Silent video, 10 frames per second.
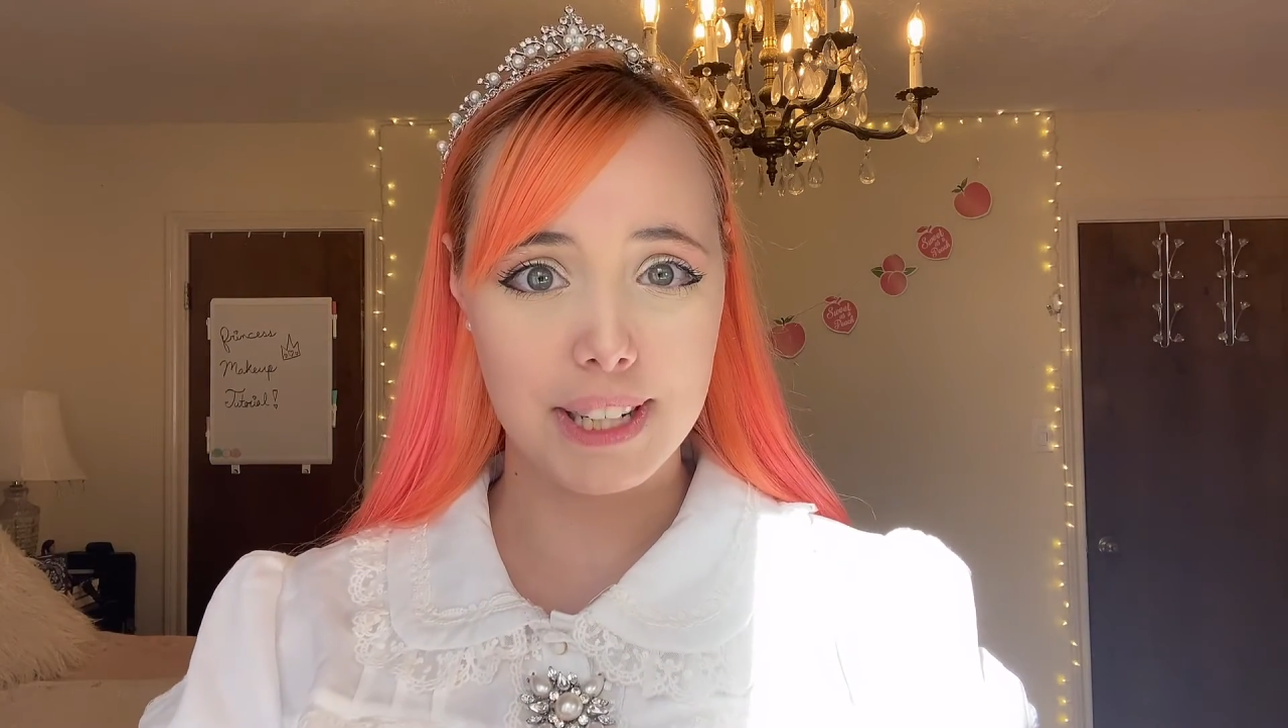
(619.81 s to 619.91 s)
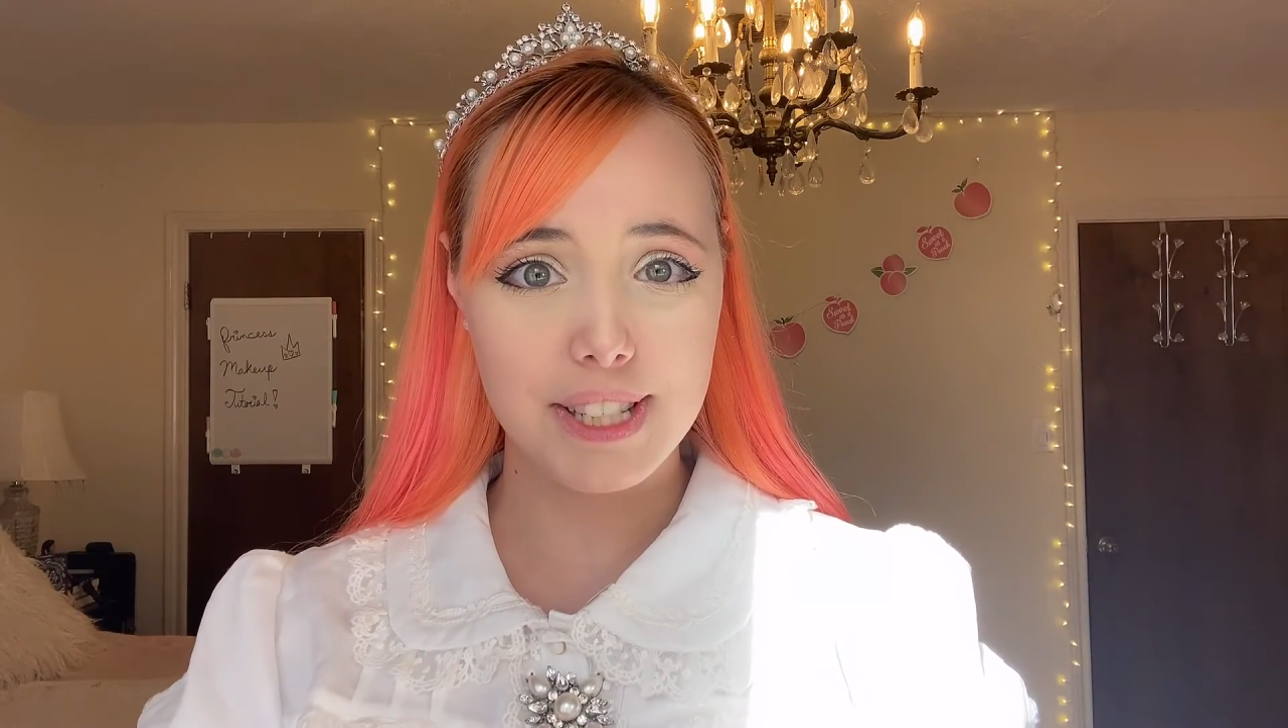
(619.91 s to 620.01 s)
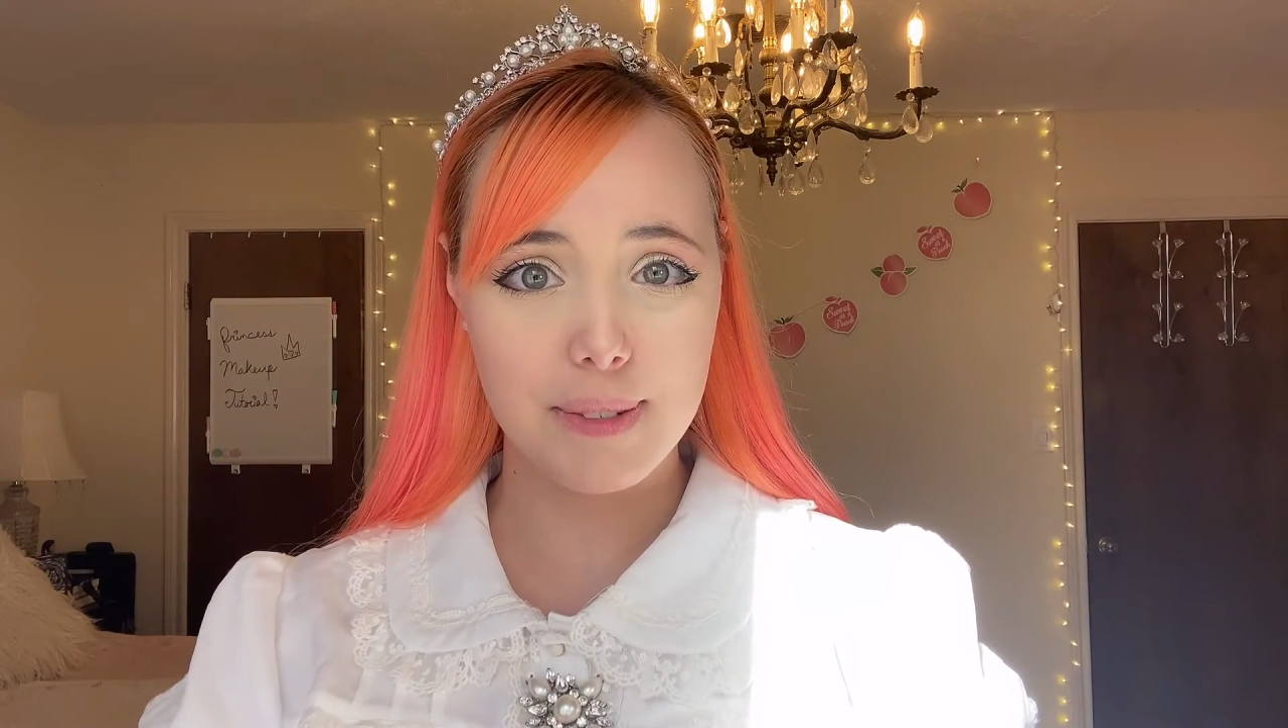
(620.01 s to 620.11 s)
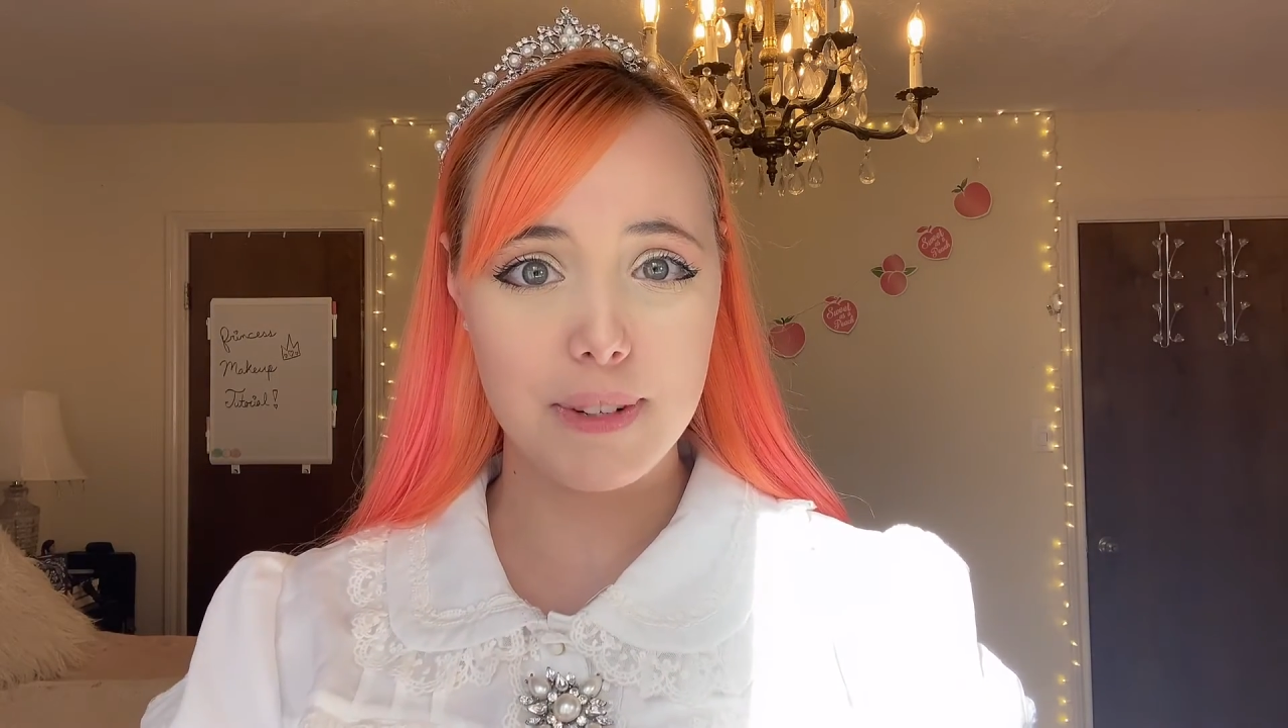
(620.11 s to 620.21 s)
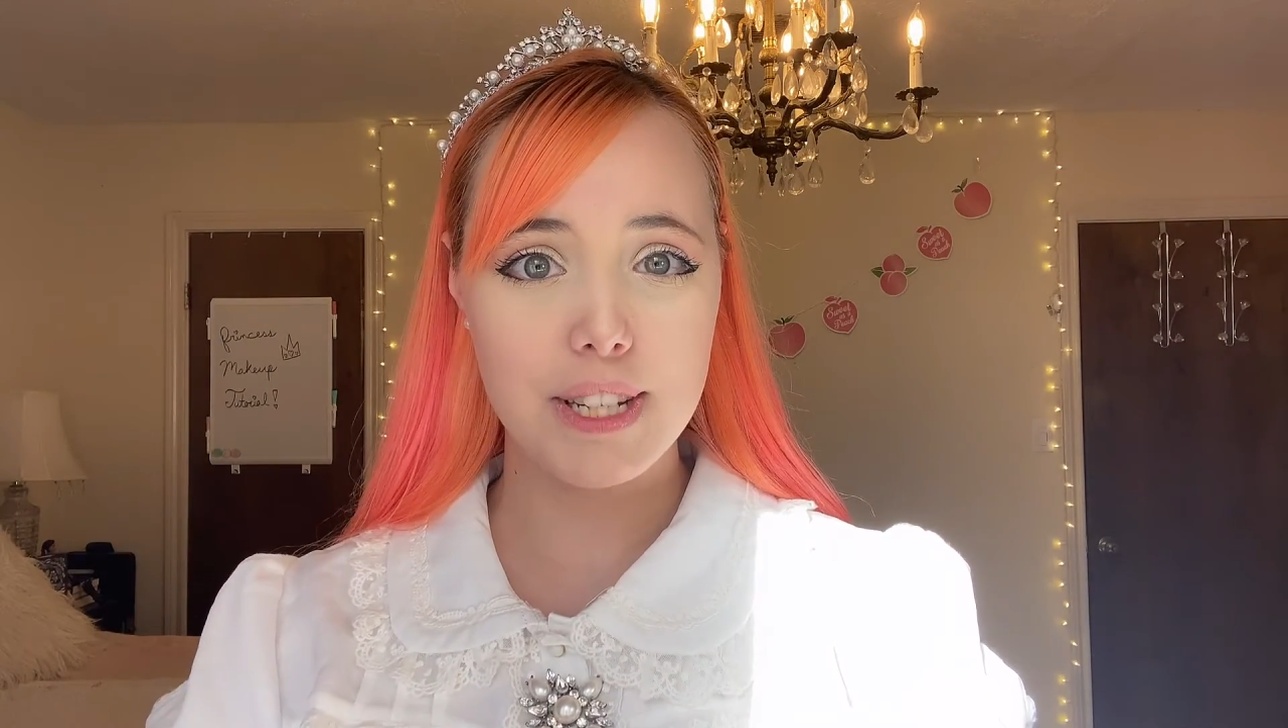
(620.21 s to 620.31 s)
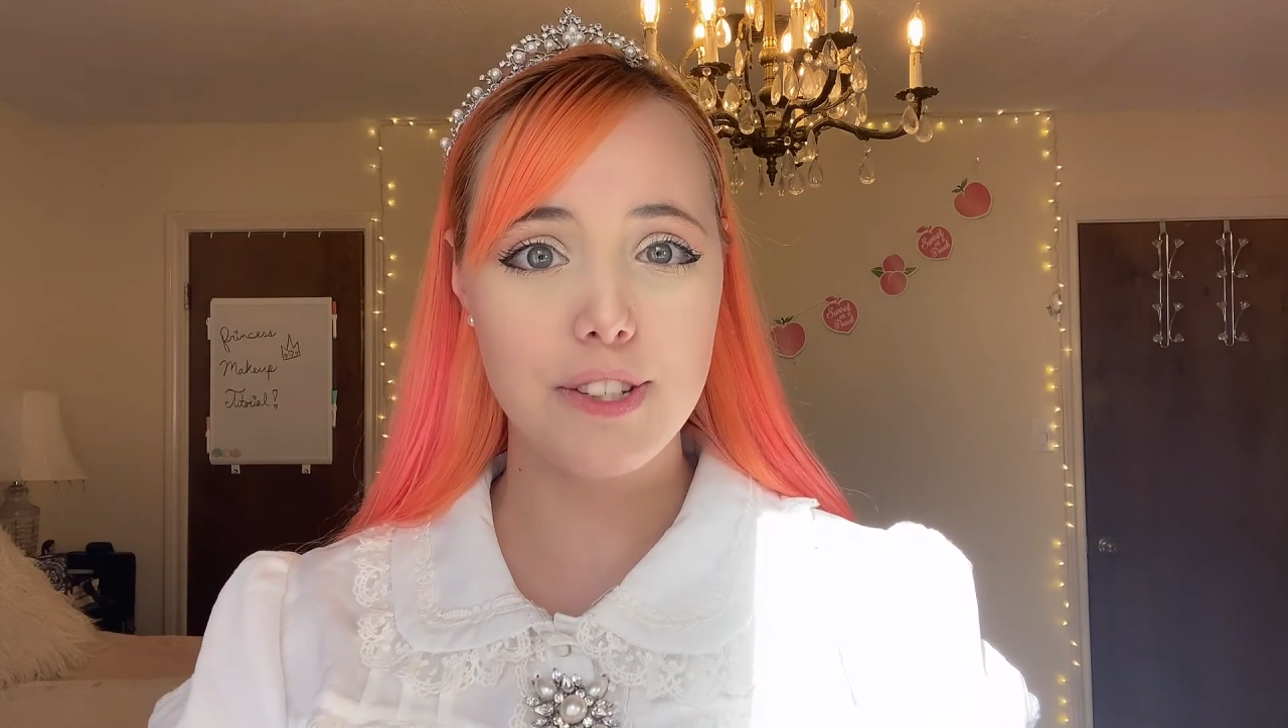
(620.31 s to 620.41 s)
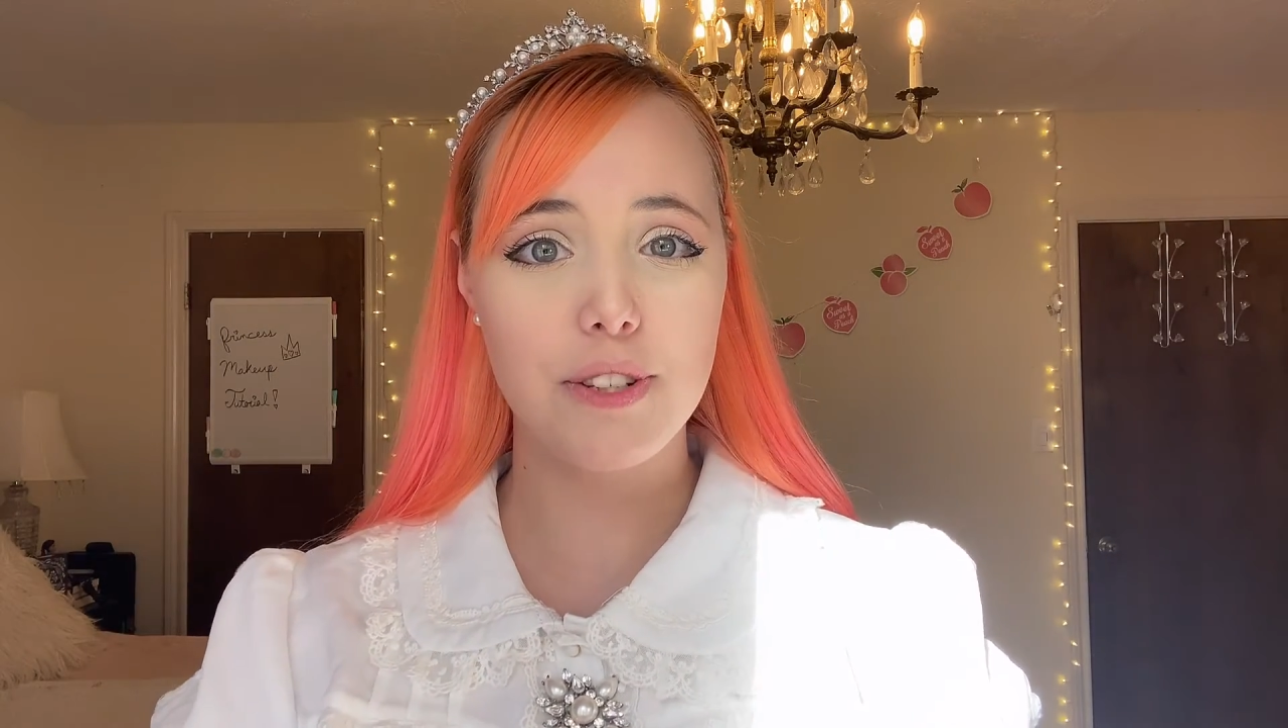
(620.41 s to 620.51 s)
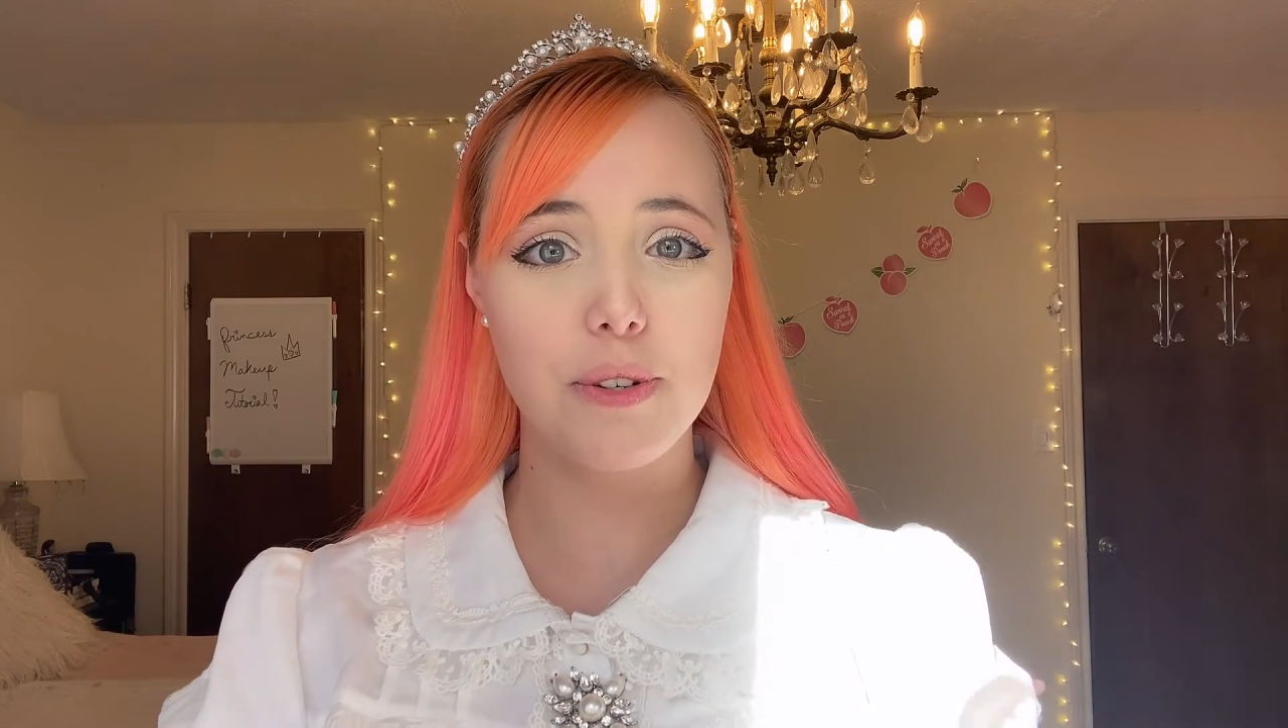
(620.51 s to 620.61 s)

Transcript: money to me